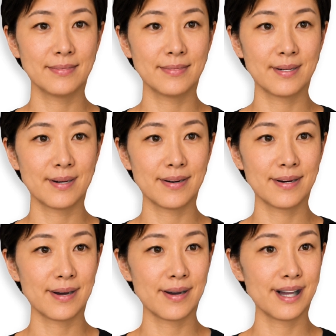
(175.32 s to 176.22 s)
So
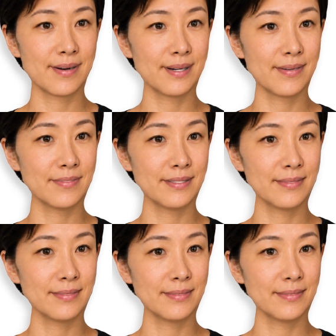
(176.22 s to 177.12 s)
this is the real shift.
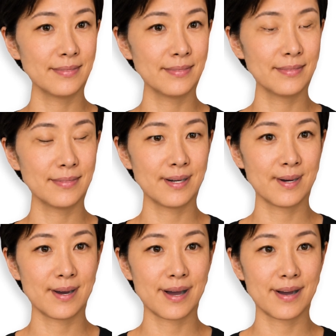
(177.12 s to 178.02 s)
You
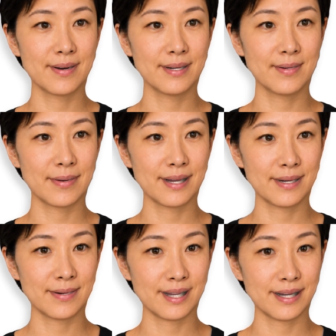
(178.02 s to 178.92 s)
no longer grow by
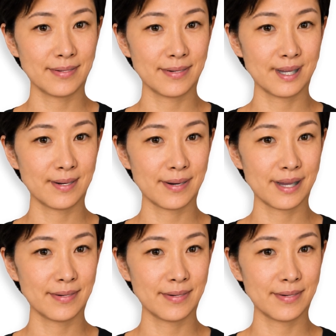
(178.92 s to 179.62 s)
hiring, you grow by